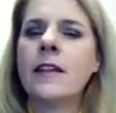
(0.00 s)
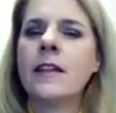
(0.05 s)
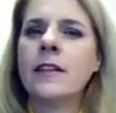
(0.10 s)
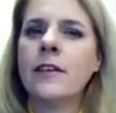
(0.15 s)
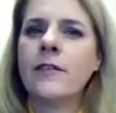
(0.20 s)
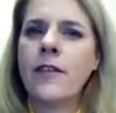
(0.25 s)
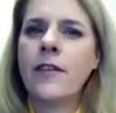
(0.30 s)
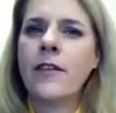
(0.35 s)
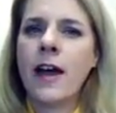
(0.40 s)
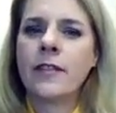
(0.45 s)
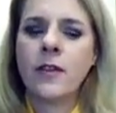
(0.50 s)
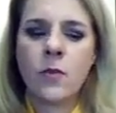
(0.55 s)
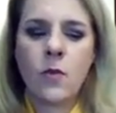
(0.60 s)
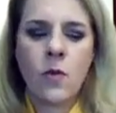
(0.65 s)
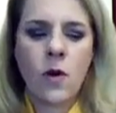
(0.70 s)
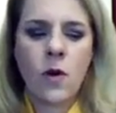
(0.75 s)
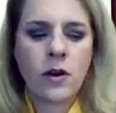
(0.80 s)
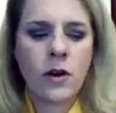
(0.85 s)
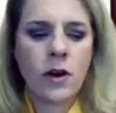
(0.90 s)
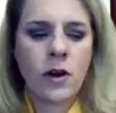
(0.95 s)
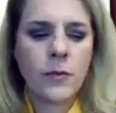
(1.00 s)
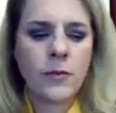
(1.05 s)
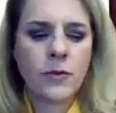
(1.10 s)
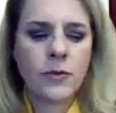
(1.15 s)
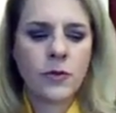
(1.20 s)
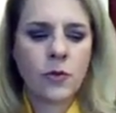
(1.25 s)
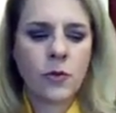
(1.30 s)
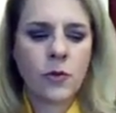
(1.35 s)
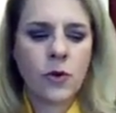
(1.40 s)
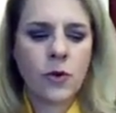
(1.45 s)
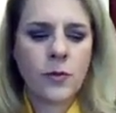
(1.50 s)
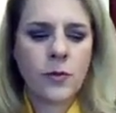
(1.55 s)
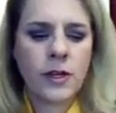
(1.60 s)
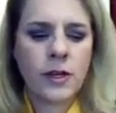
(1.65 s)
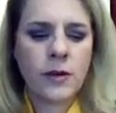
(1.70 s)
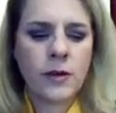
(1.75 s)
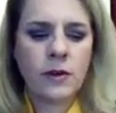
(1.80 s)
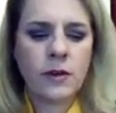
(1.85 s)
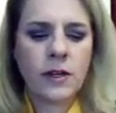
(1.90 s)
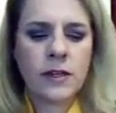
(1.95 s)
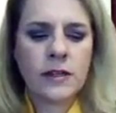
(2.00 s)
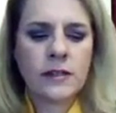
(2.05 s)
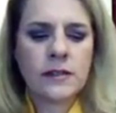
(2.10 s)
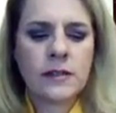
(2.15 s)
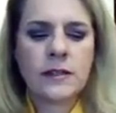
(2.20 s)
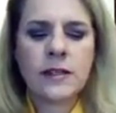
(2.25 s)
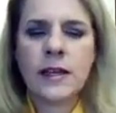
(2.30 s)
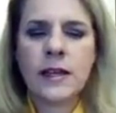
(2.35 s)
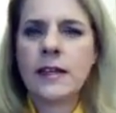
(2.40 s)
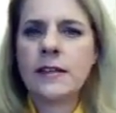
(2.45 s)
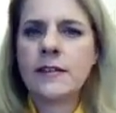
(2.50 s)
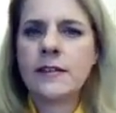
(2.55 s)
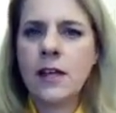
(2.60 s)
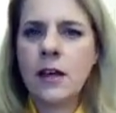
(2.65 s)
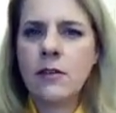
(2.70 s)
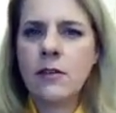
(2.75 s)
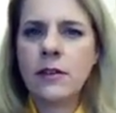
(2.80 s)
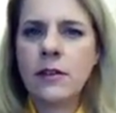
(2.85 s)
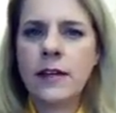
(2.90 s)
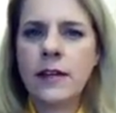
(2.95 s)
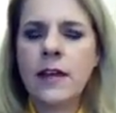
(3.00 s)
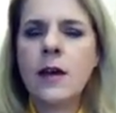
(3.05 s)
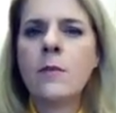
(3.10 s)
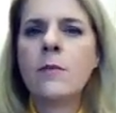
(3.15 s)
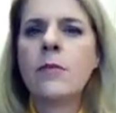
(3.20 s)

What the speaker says: the fact that water absorbs and releases heat slowly